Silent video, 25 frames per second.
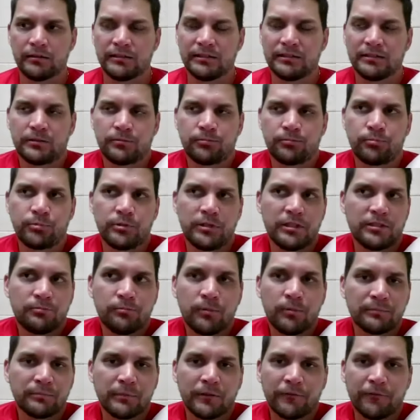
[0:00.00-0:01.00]
This
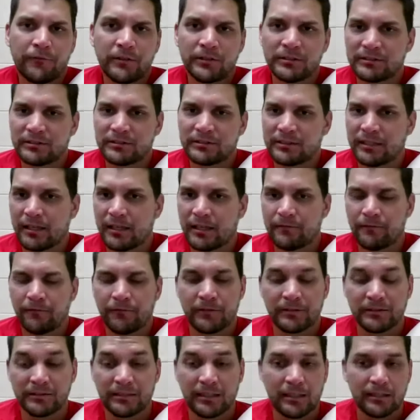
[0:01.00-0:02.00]
was my
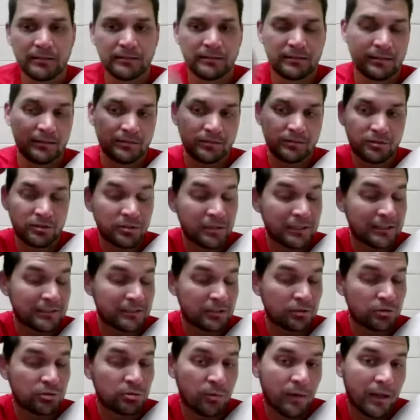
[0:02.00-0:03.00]
first time since
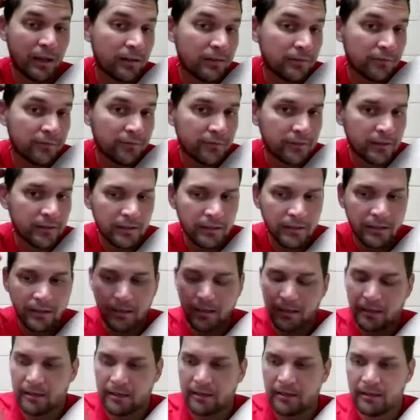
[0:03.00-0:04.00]
2012.
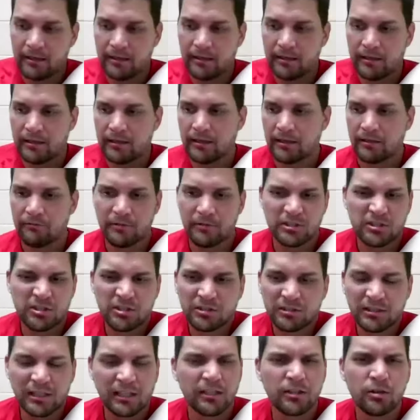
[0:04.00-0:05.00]
And it was
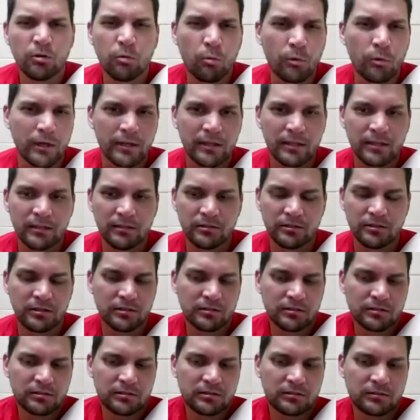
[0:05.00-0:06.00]
just a little weird,
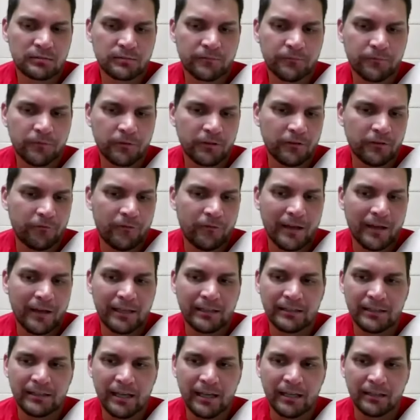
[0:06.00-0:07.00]
just for the
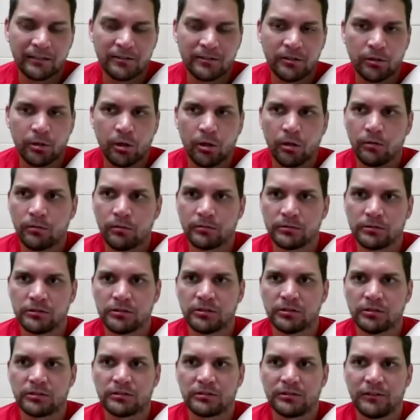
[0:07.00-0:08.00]
fact that,
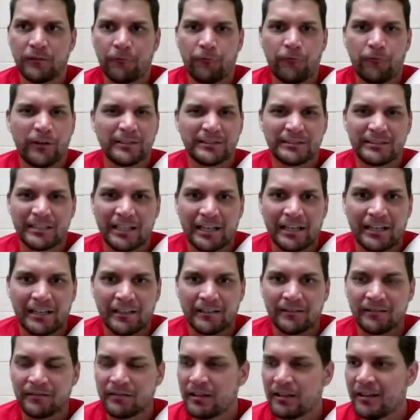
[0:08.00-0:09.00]
just the first
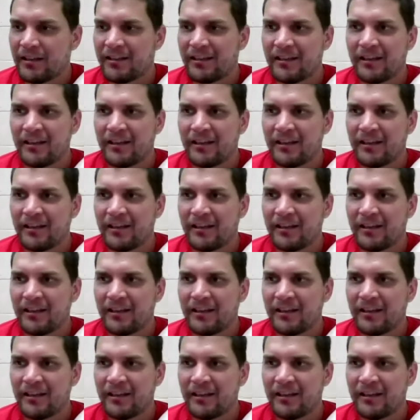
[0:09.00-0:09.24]
inning,